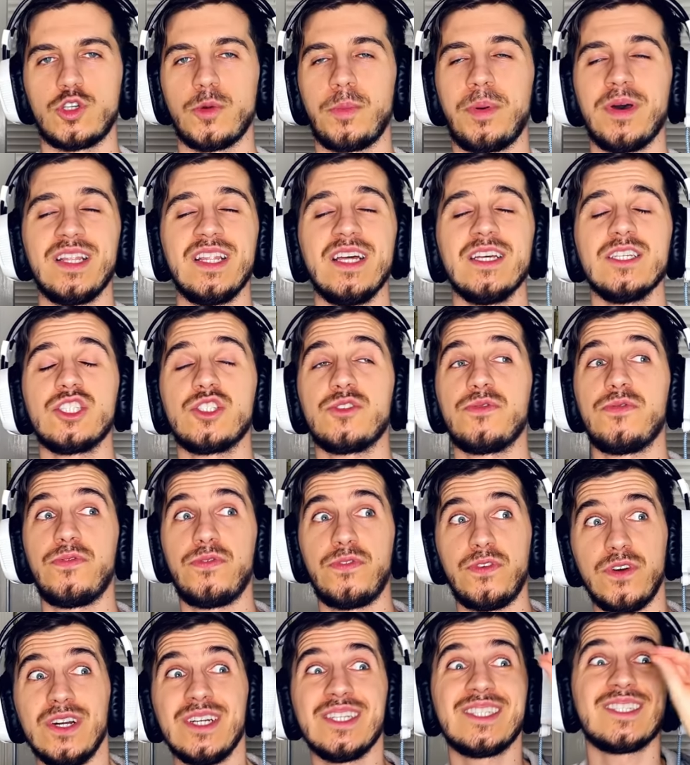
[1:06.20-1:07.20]
So Bella's
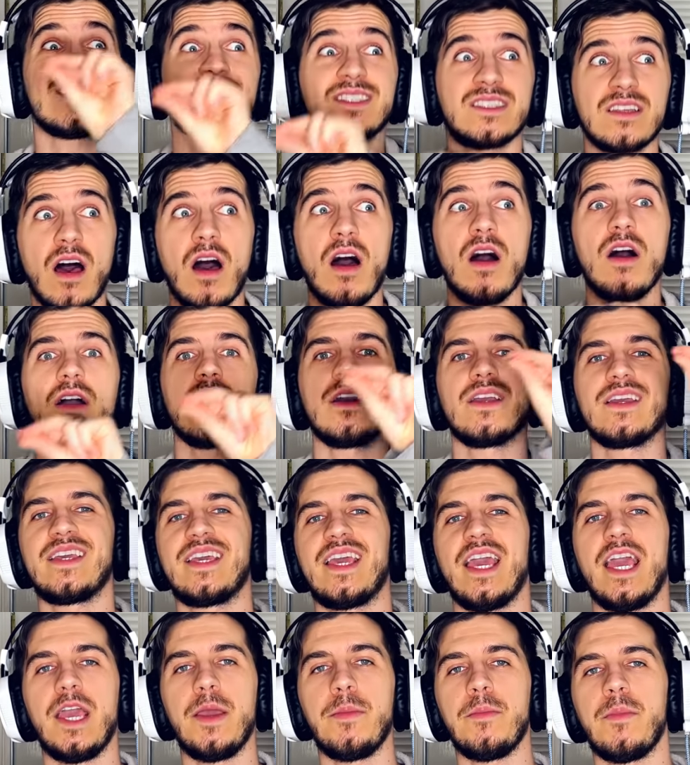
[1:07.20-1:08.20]
first song
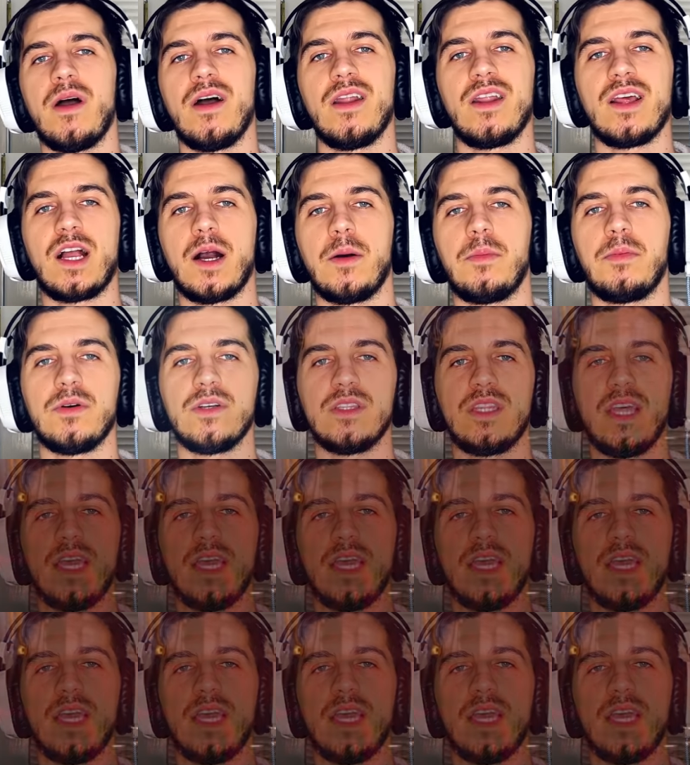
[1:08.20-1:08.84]
came out a couple